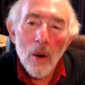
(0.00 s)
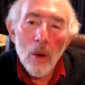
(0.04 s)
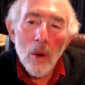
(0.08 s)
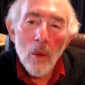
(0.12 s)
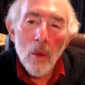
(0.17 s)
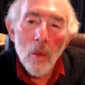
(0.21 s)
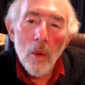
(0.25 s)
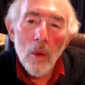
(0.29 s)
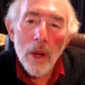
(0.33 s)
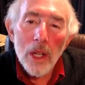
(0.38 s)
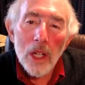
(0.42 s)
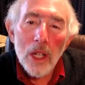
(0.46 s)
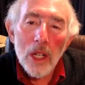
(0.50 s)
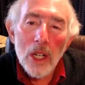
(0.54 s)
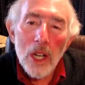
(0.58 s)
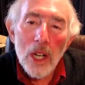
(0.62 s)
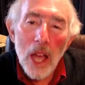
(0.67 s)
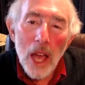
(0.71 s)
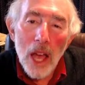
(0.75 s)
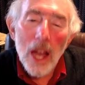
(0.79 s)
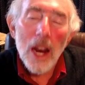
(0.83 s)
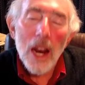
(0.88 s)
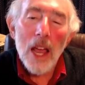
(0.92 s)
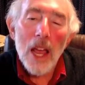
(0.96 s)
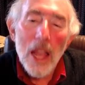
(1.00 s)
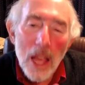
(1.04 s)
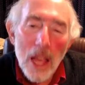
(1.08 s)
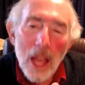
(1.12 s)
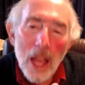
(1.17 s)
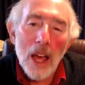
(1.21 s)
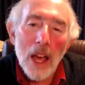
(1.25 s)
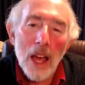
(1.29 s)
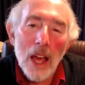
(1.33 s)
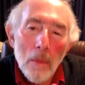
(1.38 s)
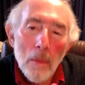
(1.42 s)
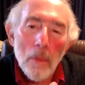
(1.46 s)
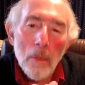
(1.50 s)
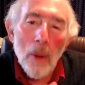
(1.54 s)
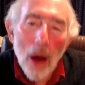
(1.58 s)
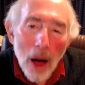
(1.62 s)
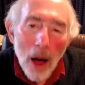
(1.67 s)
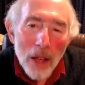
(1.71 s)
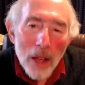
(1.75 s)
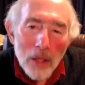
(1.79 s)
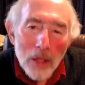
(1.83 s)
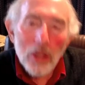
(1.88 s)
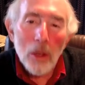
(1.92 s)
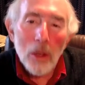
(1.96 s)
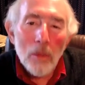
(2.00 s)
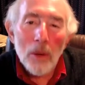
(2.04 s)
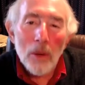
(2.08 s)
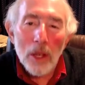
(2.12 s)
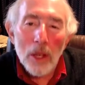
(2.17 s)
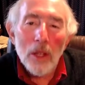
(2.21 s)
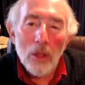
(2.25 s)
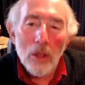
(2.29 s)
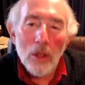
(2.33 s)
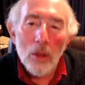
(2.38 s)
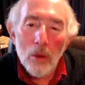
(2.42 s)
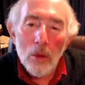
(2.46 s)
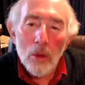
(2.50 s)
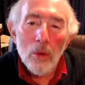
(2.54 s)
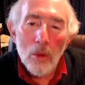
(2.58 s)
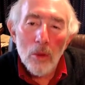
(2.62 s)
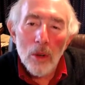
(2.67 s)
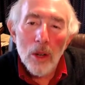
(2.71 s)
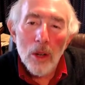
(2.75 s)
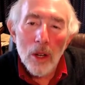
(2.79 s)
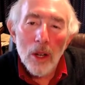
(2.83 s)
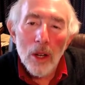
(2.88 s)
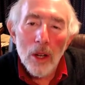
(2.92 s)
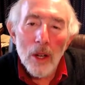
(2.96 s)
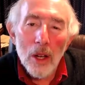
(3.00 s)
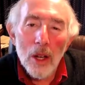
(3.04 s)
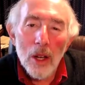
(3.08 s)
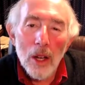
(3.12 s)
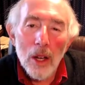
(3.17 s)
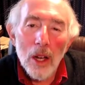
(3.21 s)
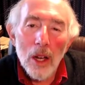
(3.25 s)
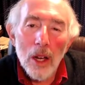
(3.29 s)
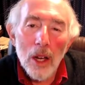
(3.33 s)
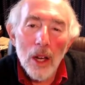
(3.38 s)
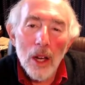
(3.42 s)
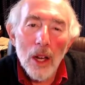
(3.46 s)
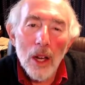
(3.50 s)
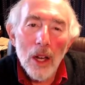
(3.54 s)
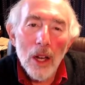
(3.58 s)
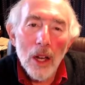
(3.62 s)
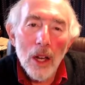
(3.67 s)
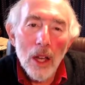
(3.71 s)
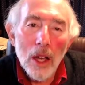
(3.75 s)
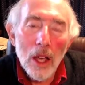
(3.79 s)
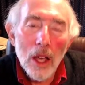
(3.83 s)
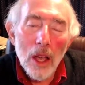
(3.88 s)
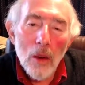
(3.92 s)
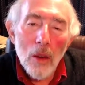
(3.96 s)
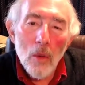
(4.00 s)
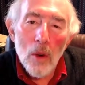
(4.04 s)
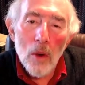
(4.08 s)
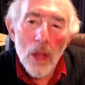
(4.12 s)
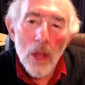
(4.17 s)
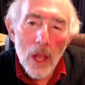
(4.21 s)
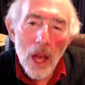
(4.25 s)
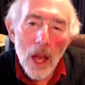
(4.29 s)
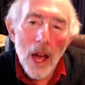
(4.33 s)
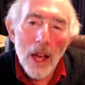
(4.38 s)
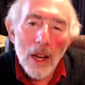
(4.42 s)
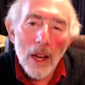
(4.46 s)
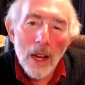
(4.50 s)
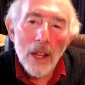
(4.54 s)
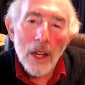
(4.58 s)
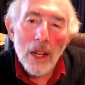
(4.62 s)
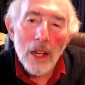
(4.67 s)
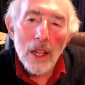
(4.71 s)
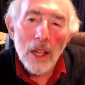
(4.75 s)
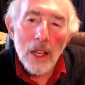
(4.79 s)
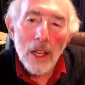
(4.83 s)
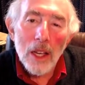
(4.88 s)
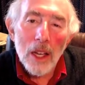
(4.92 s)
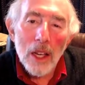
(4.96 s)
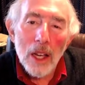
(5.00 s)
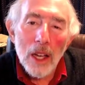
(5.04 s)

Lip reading: which Danny can't possibly do in reality.